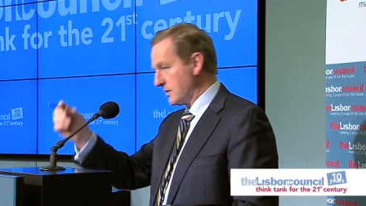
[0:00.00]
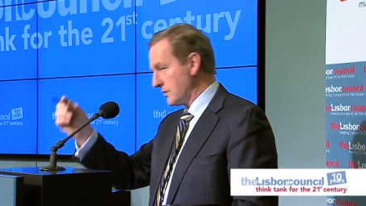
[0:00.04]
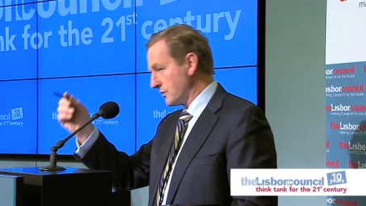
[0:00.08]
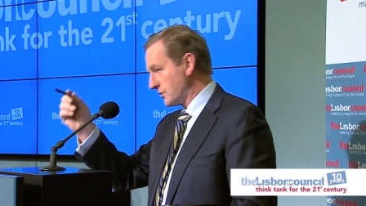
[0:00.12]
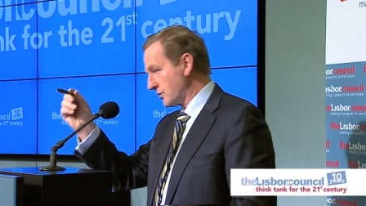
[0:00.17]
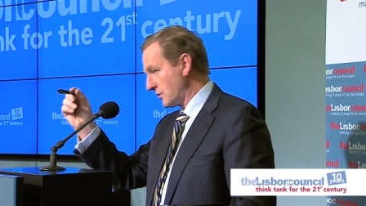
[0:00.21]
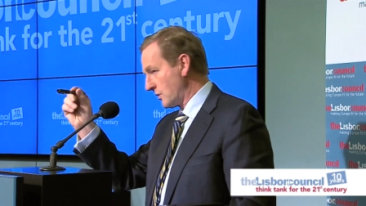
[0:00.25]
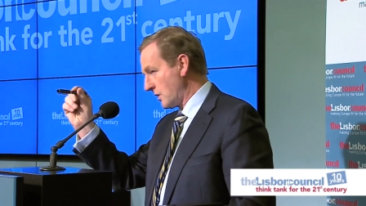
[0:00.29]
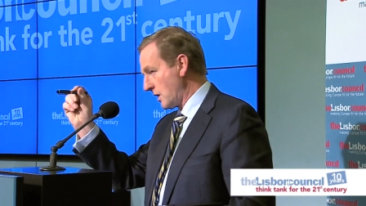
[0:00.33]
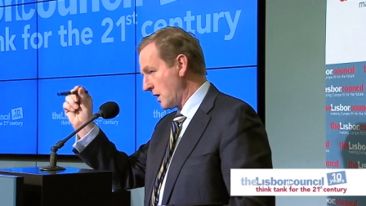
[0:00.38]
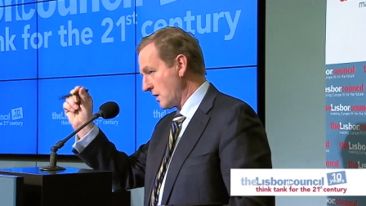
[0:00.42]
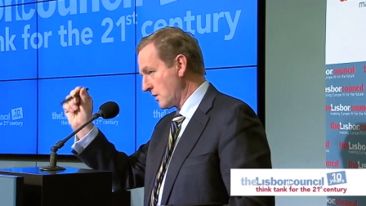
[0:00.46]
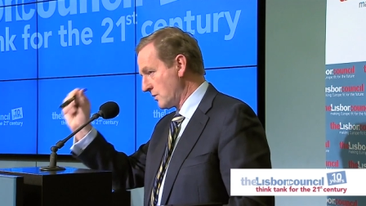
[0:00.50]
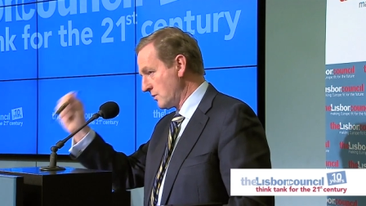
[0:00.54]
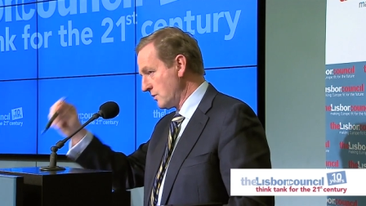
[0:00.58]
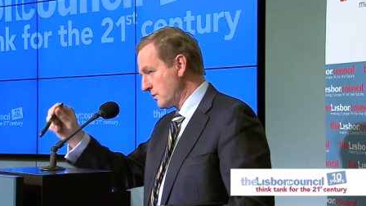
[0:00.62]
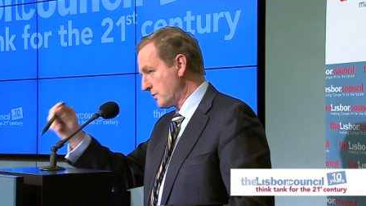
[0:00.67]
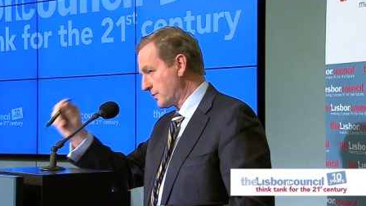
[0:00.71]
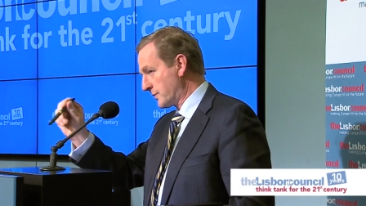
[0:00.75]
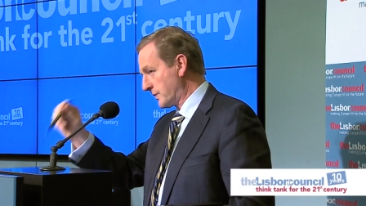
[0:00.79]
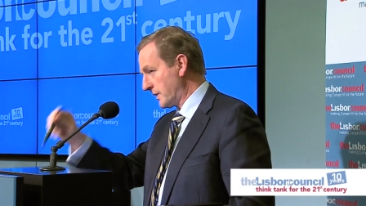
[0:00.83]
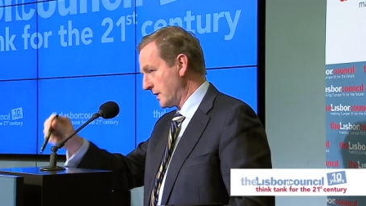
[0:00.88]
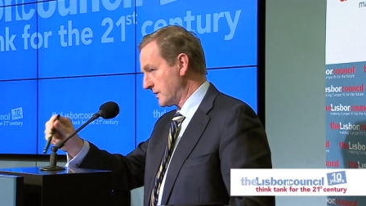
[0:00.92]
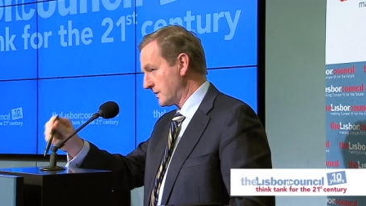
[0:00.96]
So a
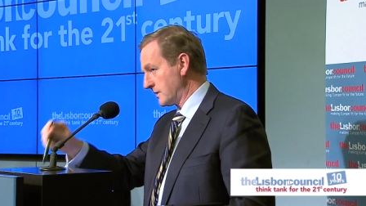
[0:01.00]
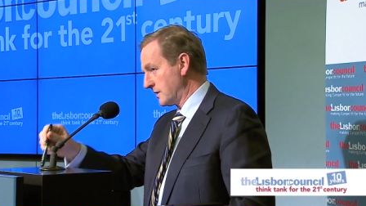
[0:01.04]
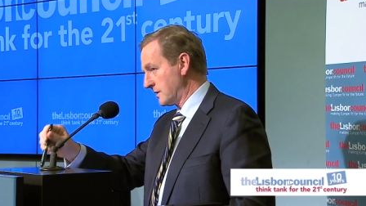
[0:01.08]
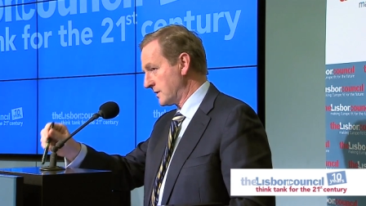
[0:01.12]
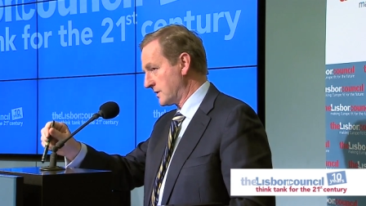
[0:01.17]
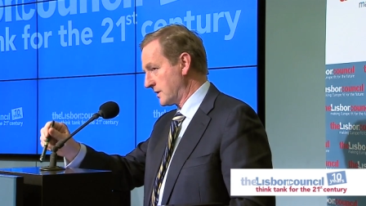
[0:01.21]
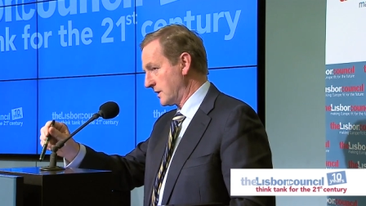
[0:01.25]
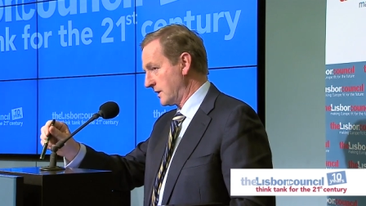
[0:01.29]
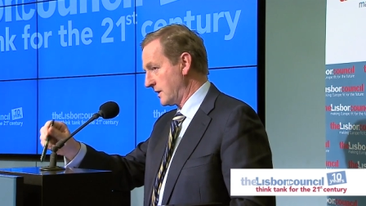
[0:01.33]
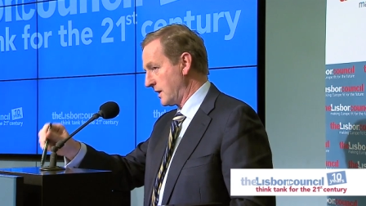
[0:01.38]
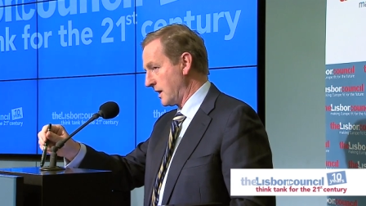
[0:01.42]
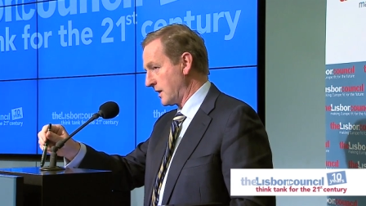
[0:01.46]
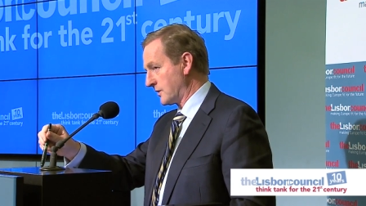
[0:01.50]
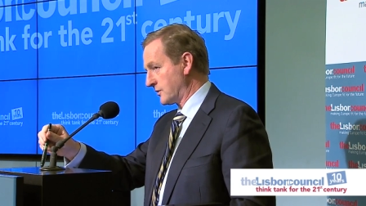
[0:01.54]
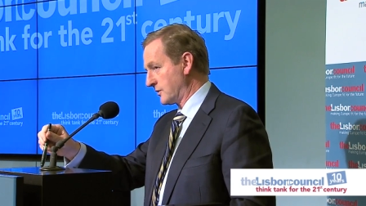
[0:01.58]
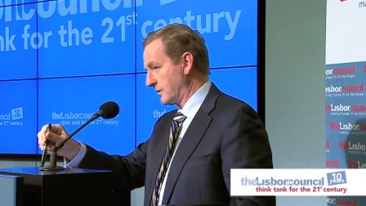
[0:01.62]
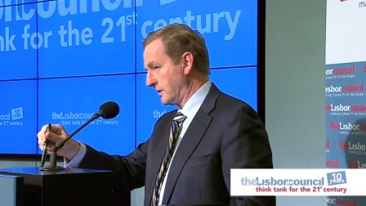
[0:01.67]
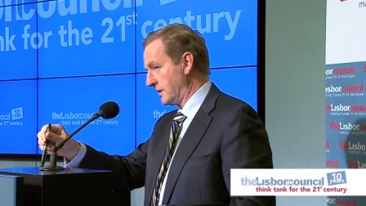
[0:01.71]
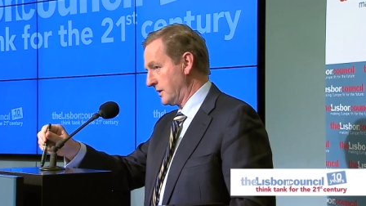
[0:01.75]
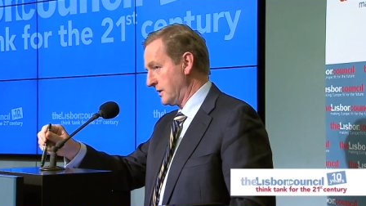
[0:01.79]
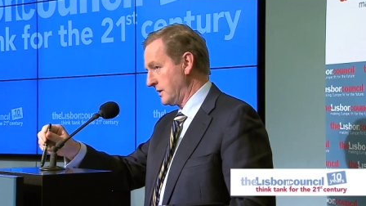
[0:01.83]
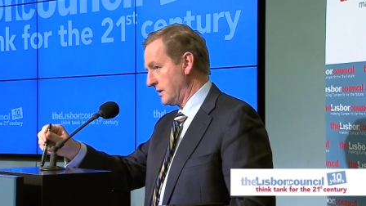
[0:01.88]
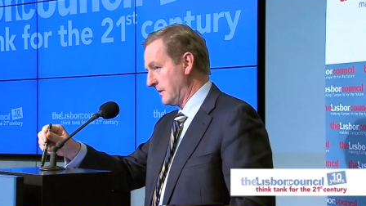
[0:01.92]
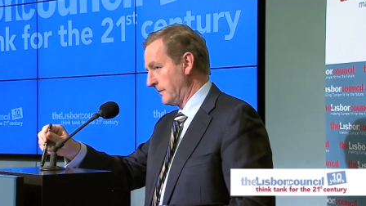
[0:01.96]
good presidency
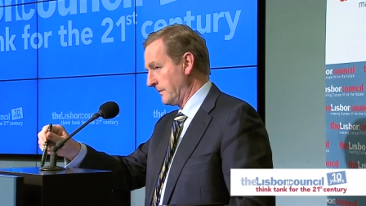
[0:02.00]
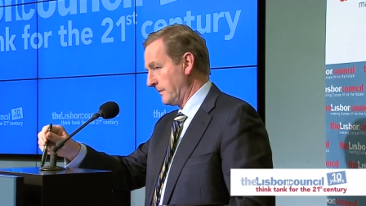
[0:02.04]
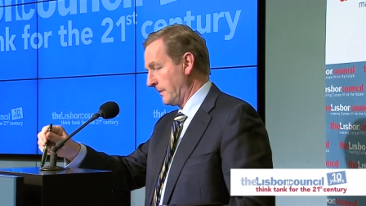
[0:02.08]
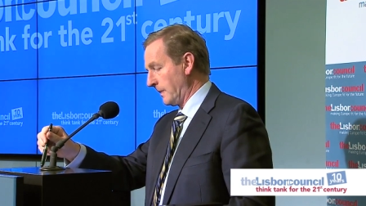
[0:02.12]
actually